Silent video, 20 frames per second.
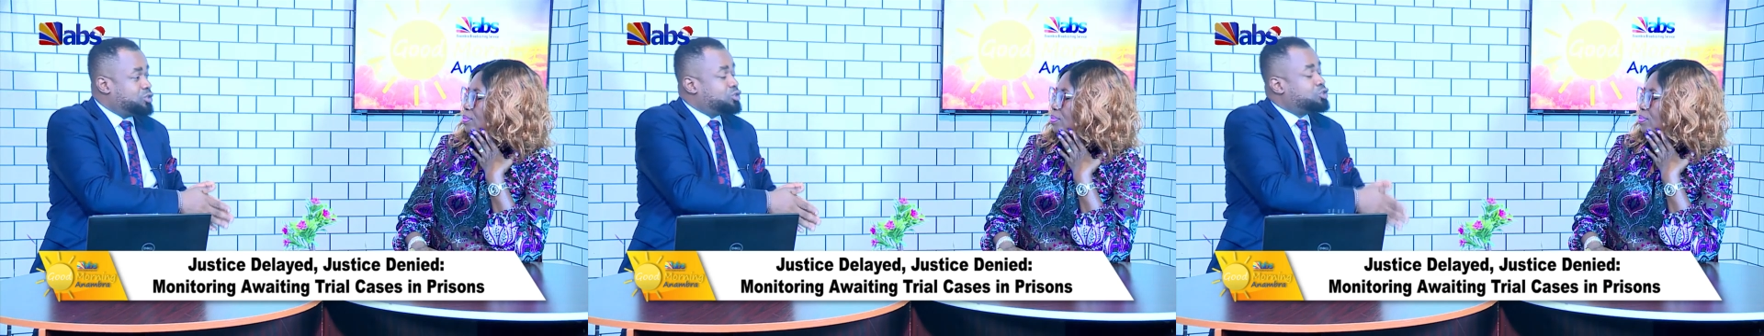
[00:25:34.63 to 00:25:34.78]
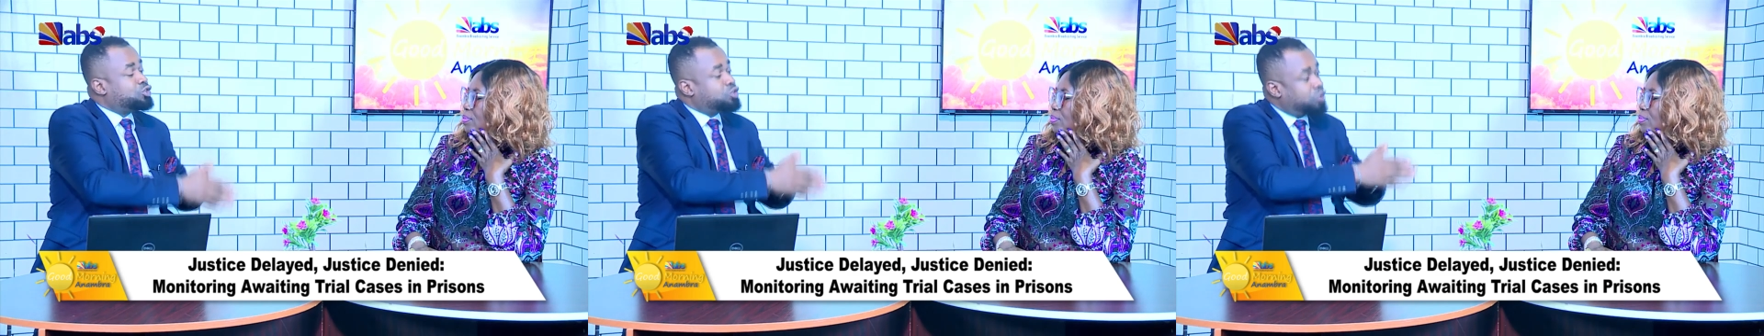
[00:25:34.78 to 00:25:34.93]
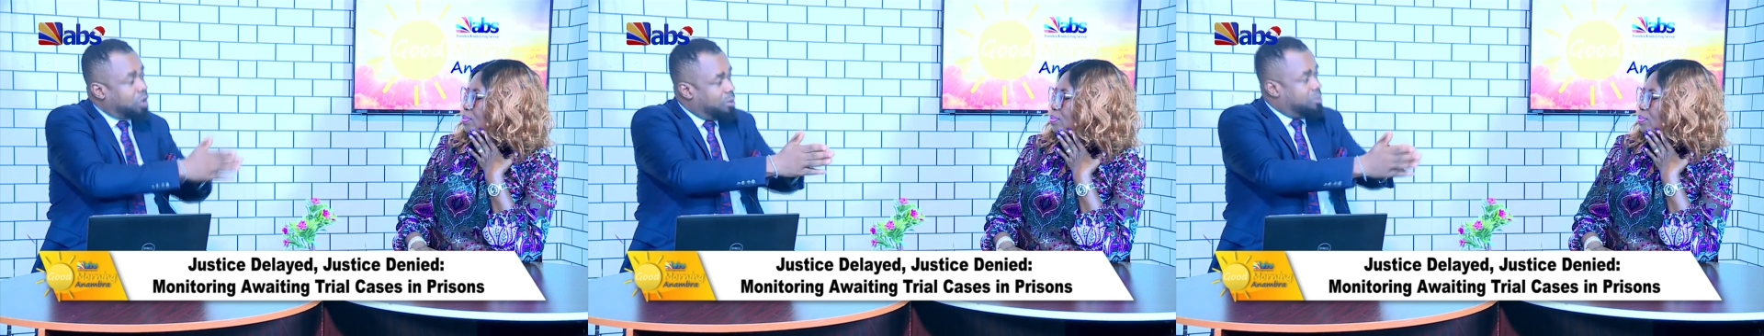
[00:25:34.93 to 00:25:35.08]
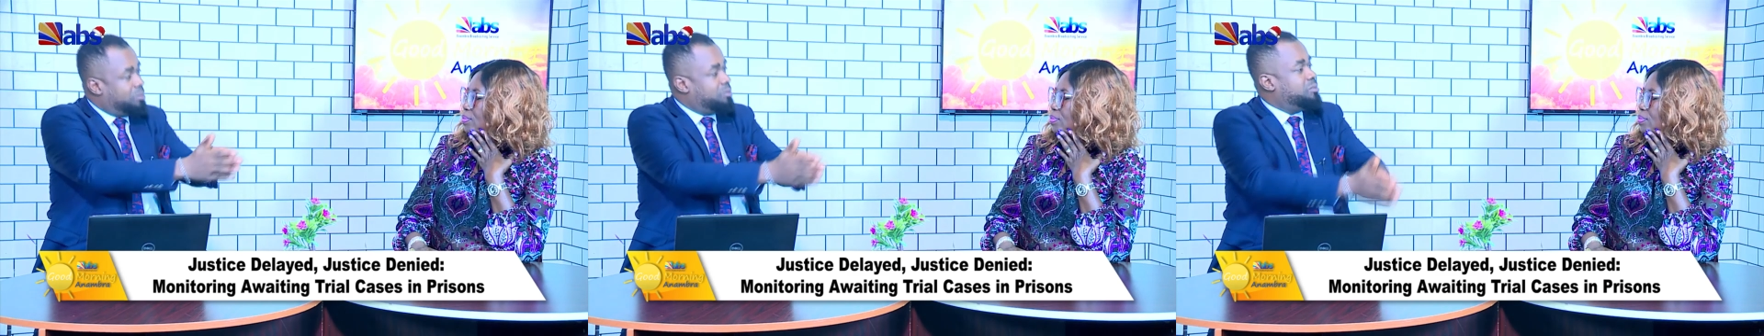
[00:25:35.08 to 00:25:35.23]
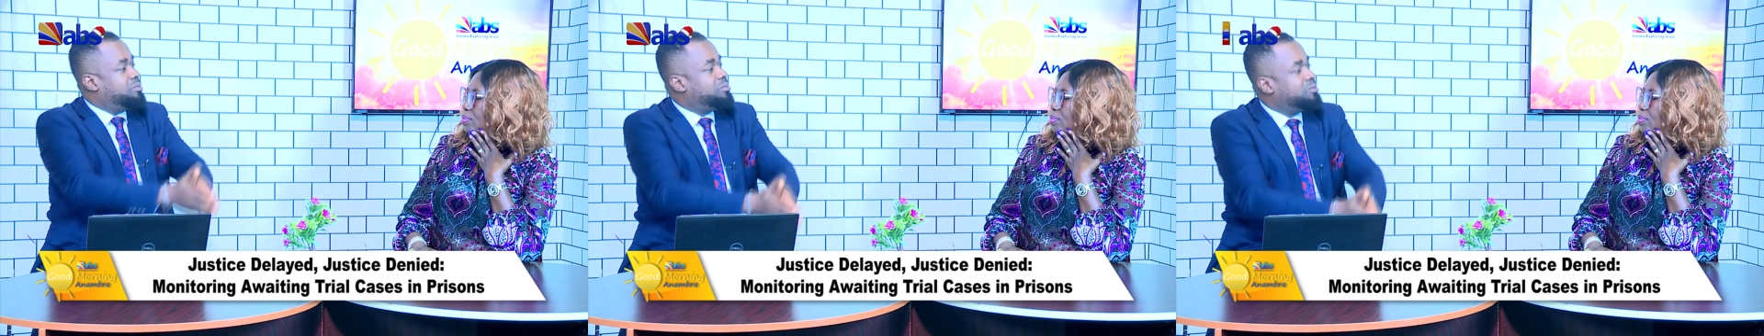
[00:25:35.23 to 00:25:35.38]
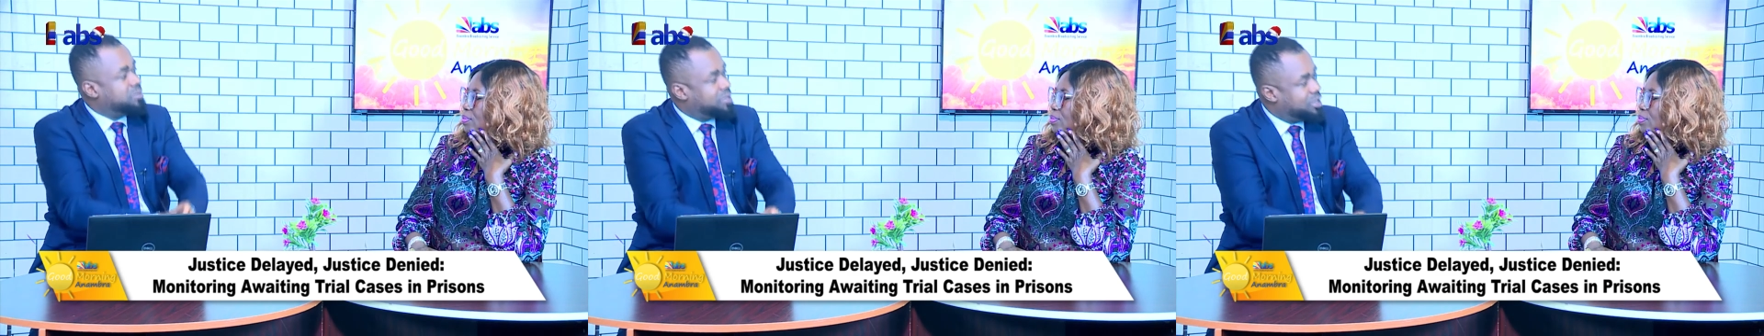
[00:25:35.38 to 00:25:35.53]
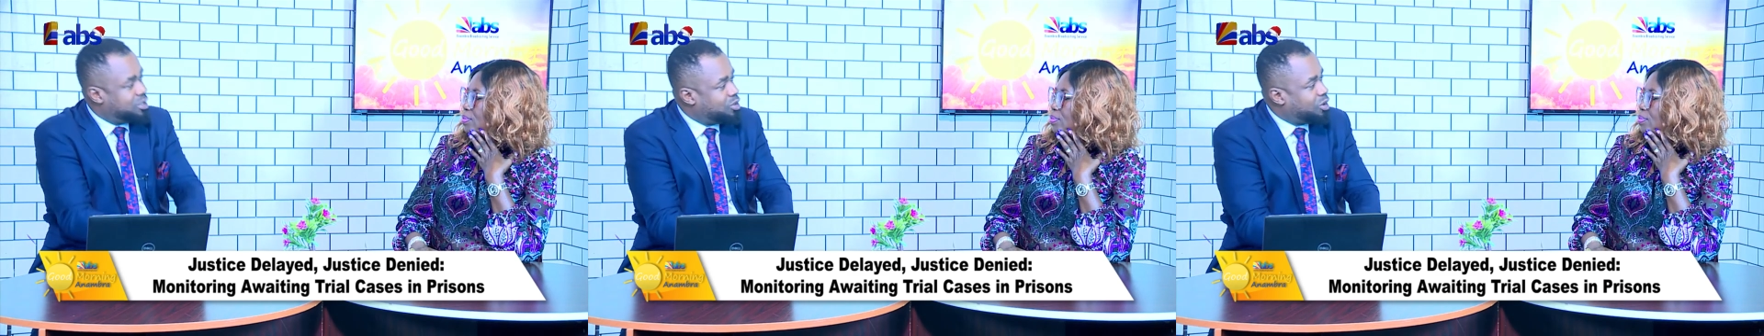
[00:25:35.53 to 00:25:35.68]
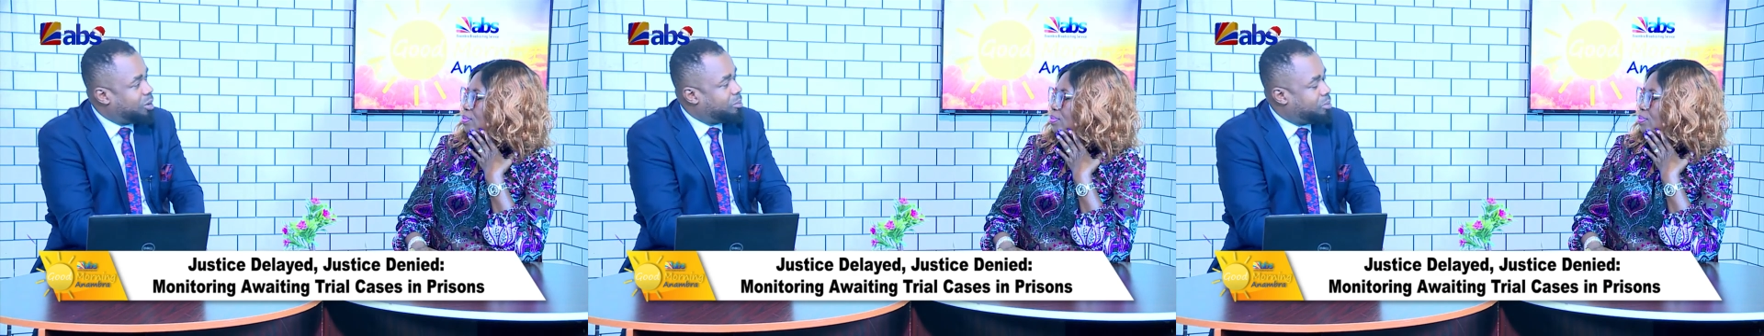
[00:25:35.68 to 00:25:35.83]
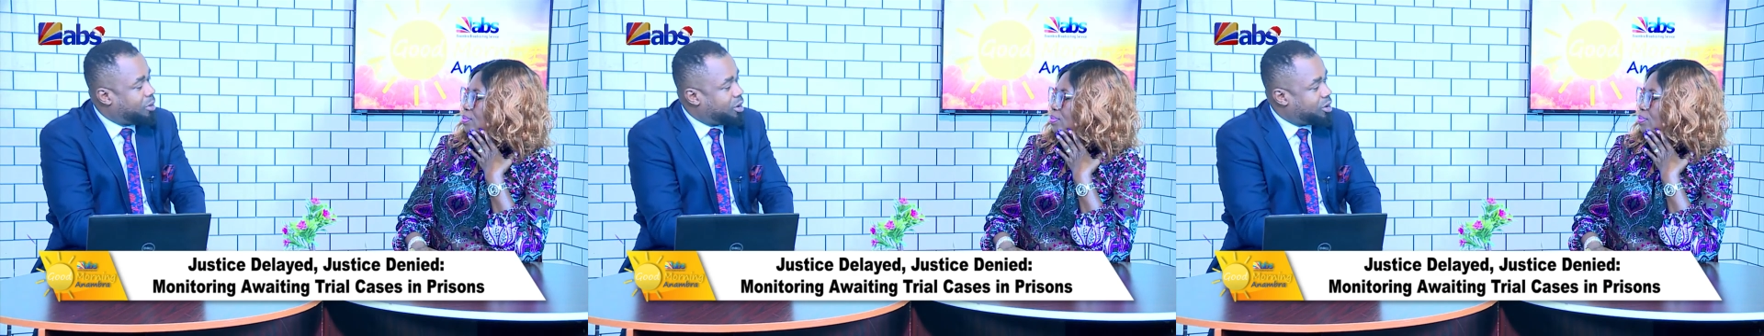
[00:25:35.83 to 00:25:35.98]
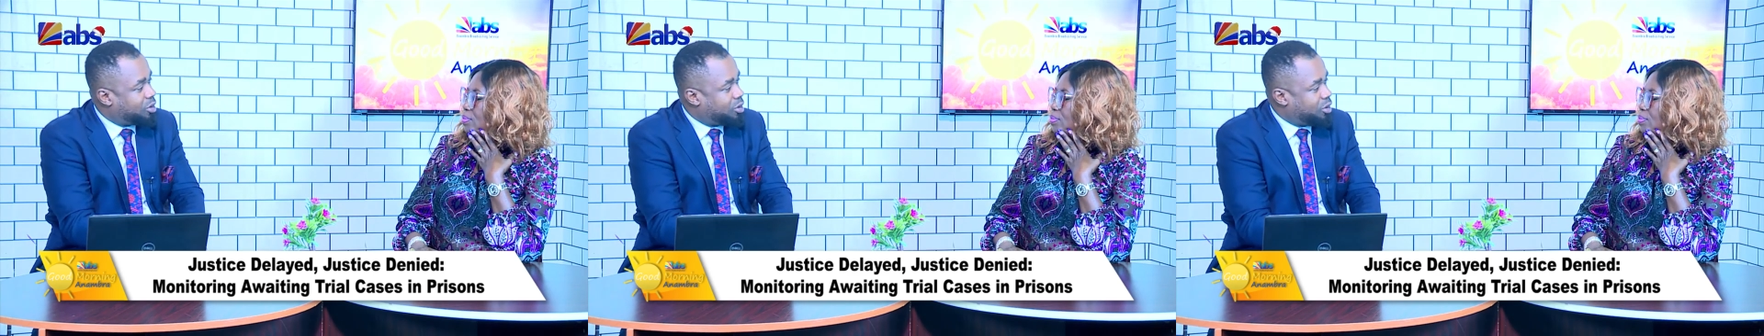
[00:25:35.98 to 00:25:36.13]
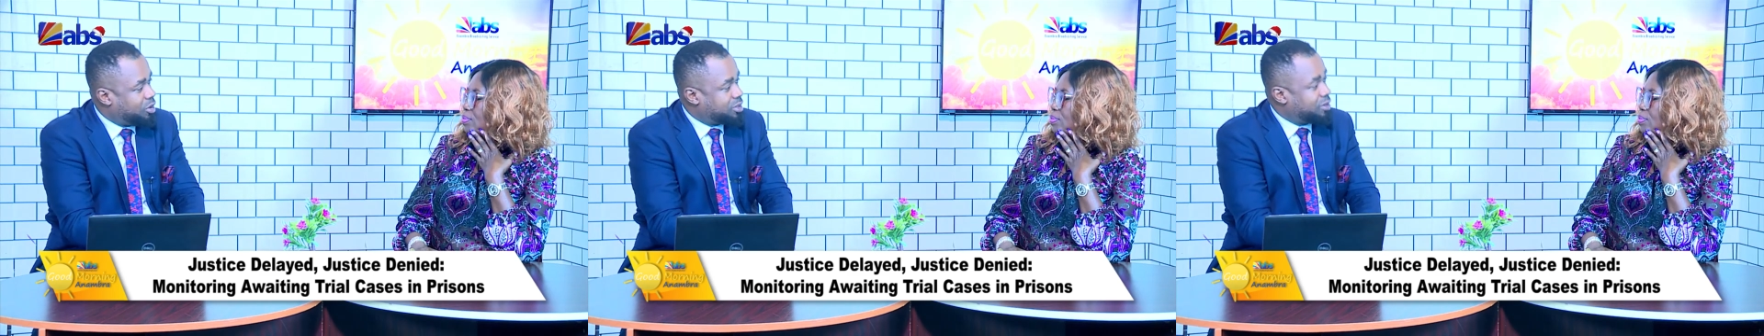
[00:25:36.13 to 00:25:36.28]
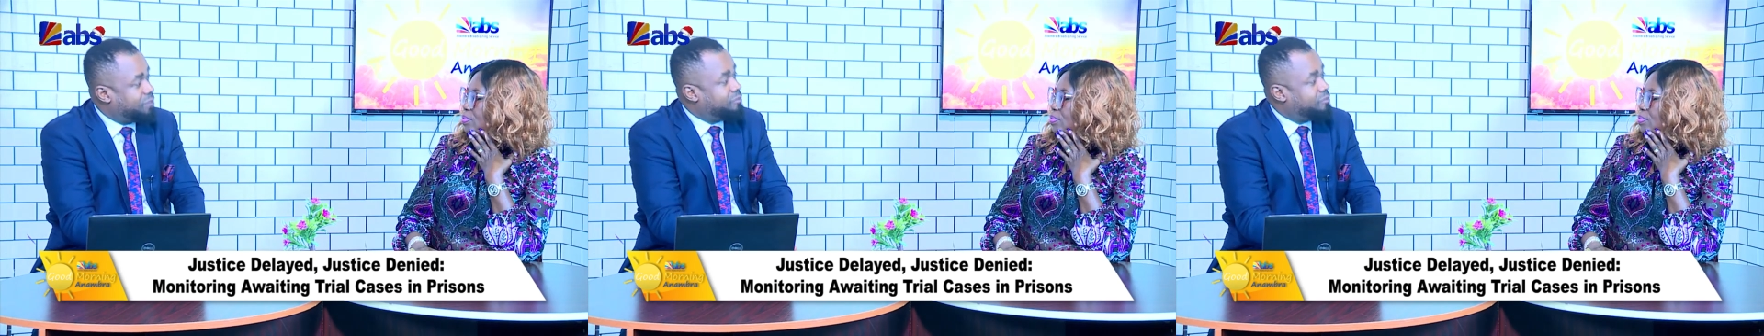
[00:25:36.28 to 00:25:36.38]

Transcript: some did not boycott.